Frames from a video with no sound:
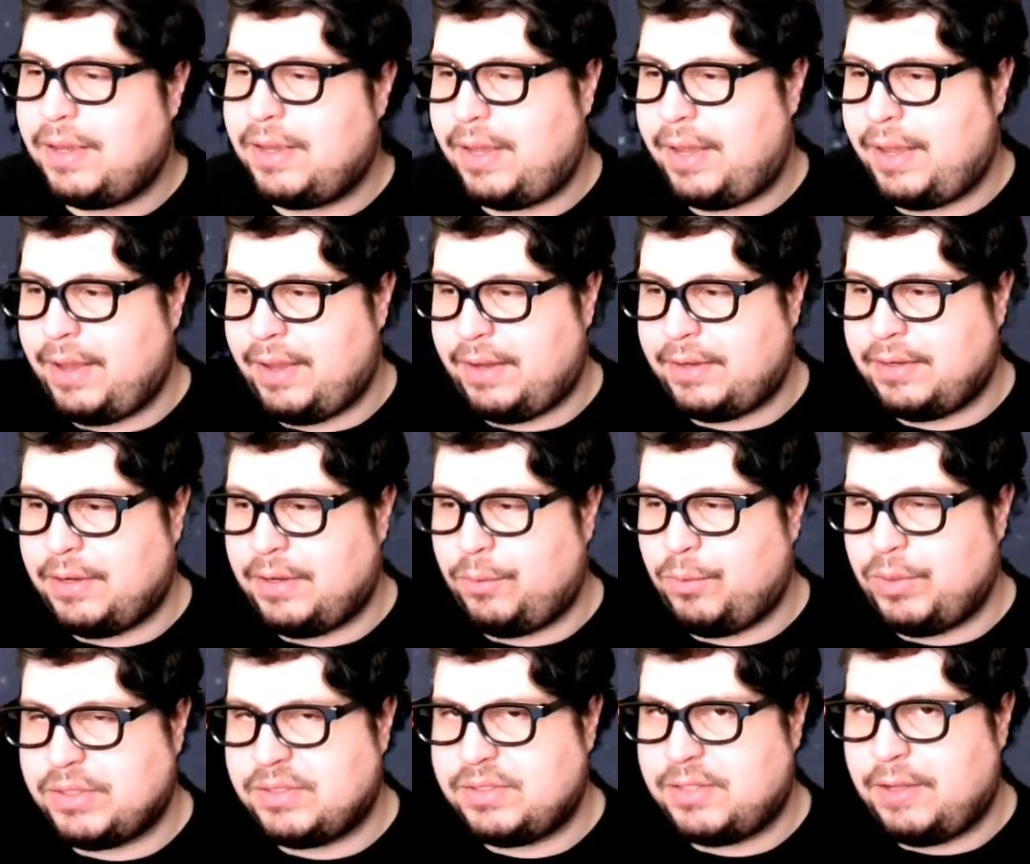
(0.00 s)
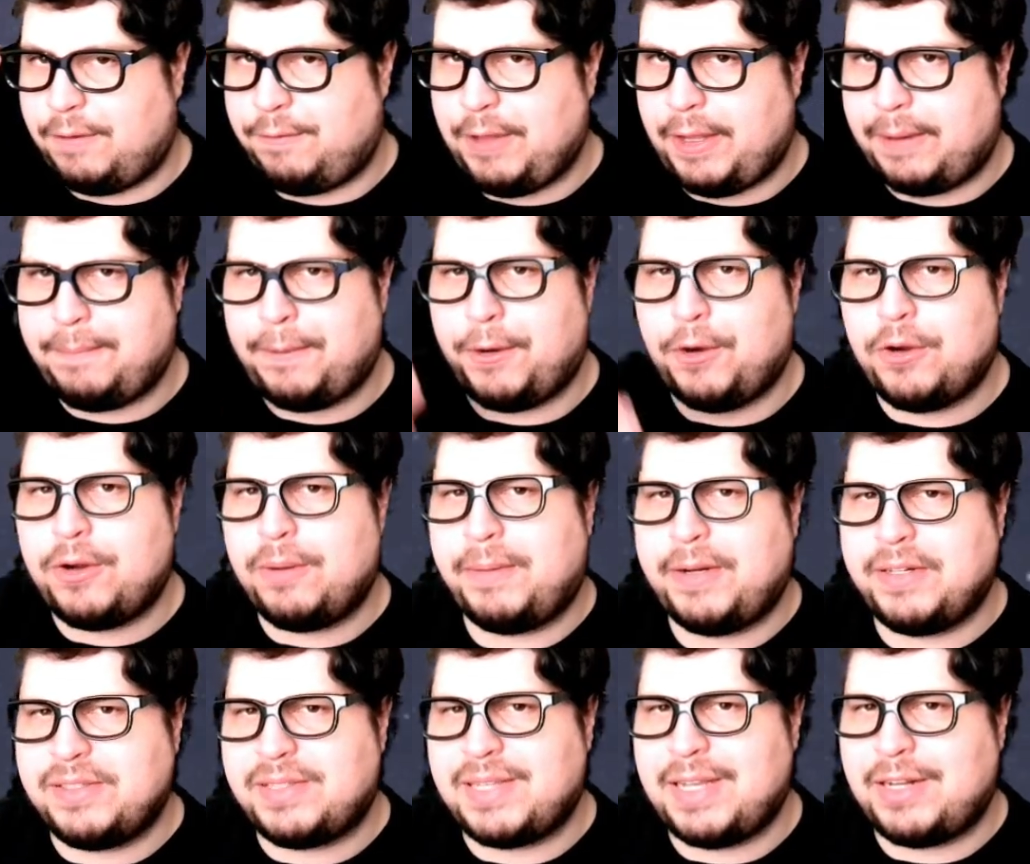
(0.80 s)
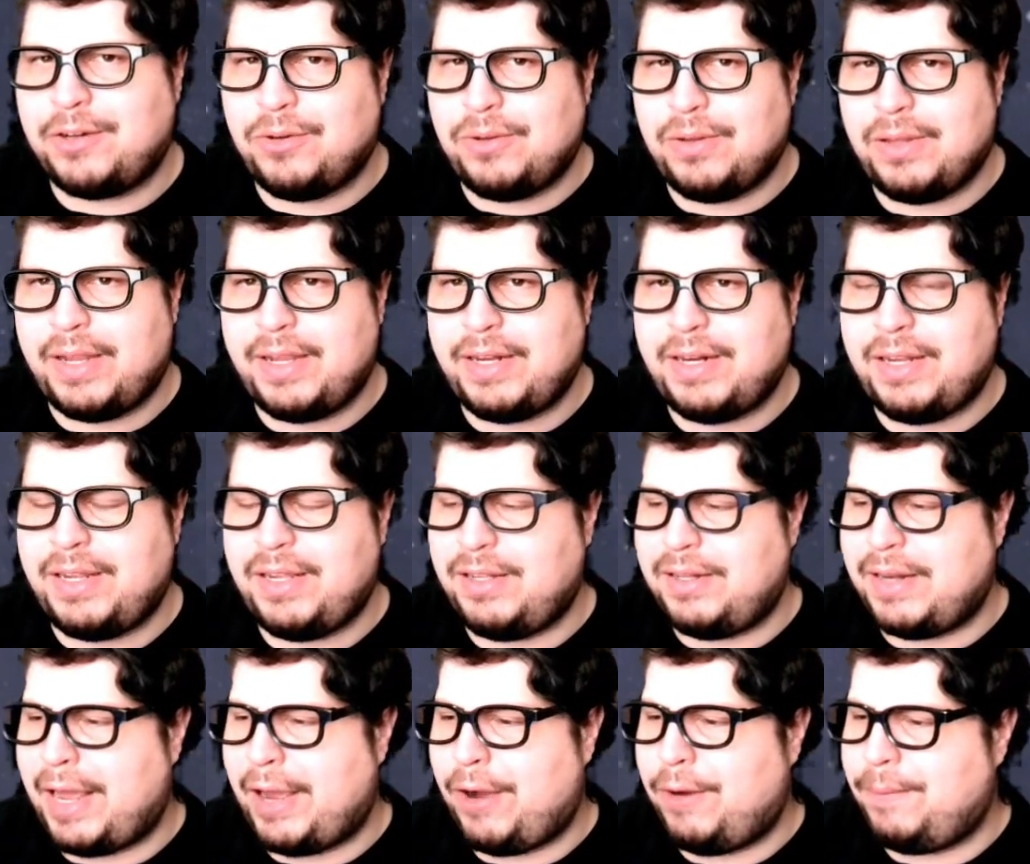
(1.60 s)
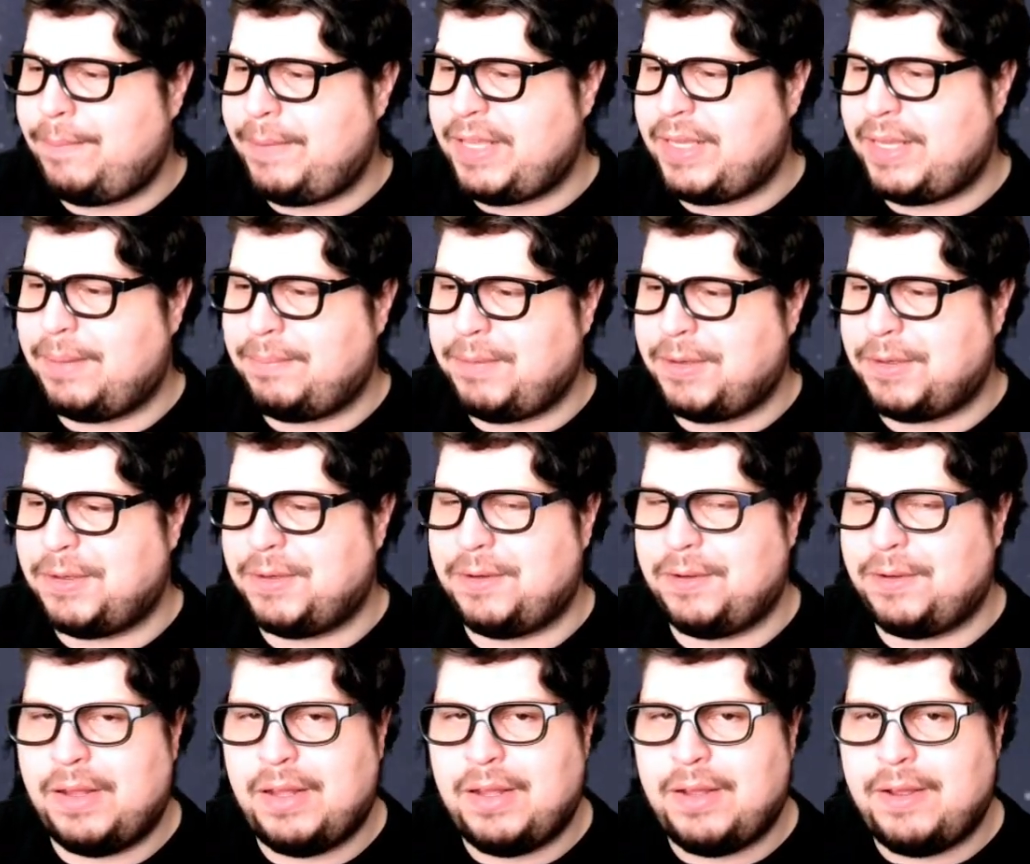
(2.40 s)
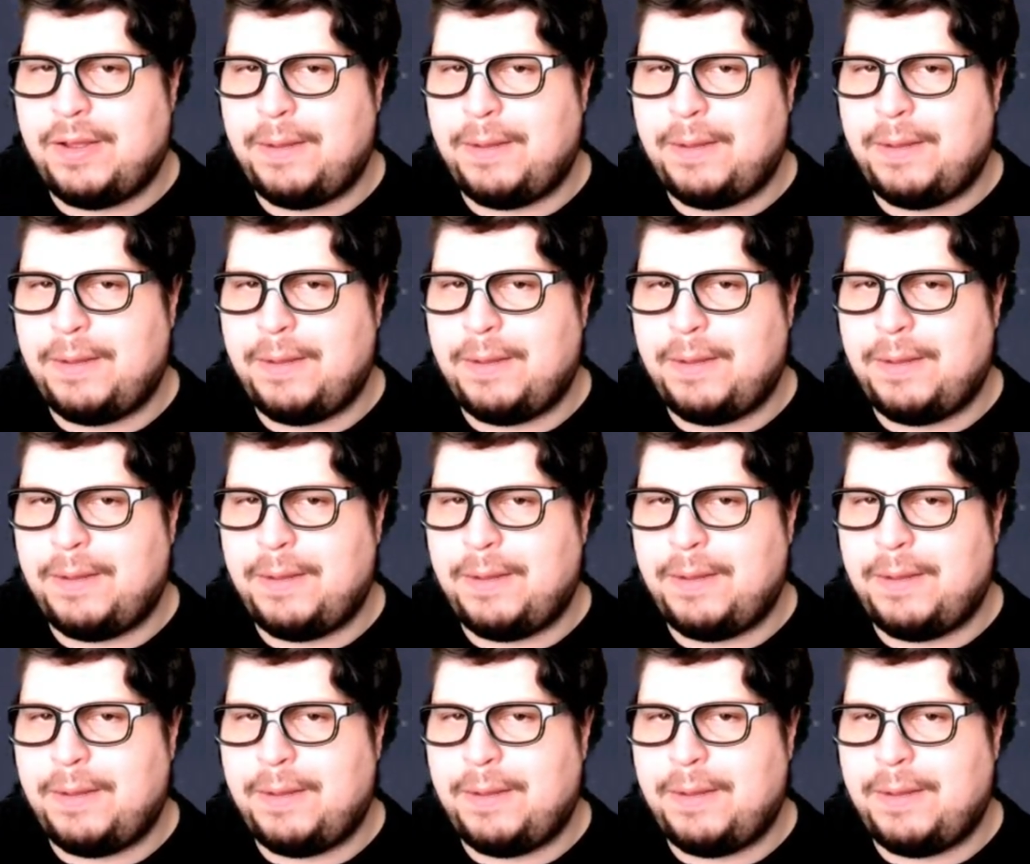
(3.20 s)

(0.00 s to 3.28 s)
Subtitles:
And with stuff like Pokemon Center Lady, now being able to